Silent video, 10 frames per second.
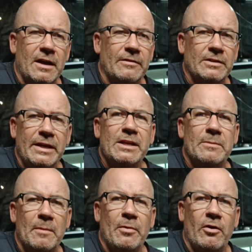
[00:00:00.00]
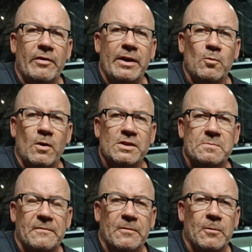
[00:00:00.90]
I've cleaned them up already once
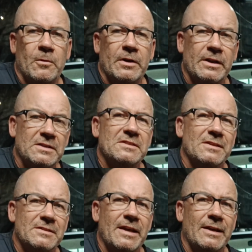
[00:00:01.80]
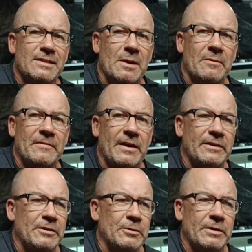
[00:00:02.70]
before, and this is the second time I've had
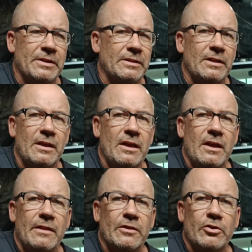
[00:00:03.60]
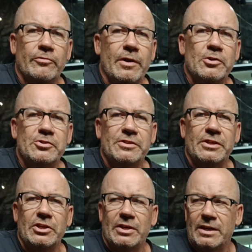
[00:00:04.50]
to do it, and the corrosion
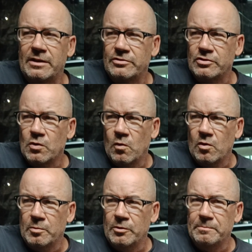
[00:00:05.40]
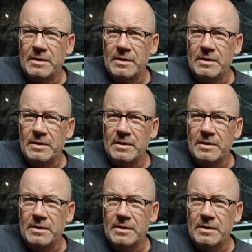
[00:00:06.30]
that you get is just horrible.